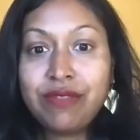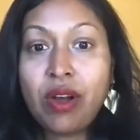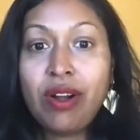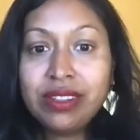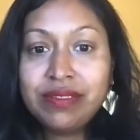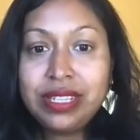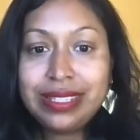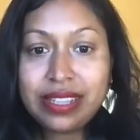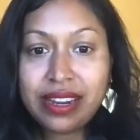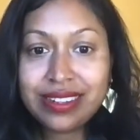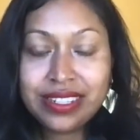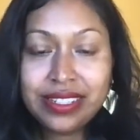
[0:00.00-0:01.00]
all of these
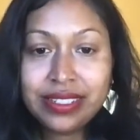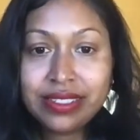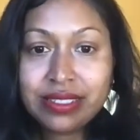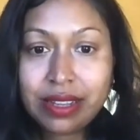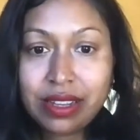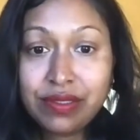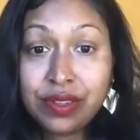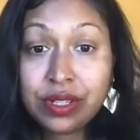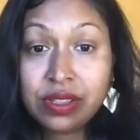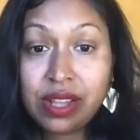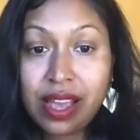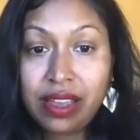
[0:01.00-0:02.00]
areas of your
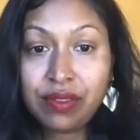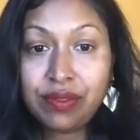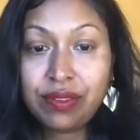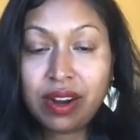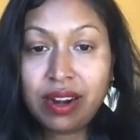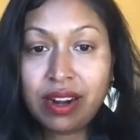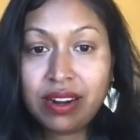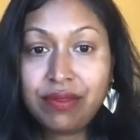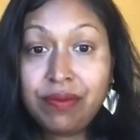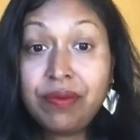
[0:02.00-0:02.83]
life are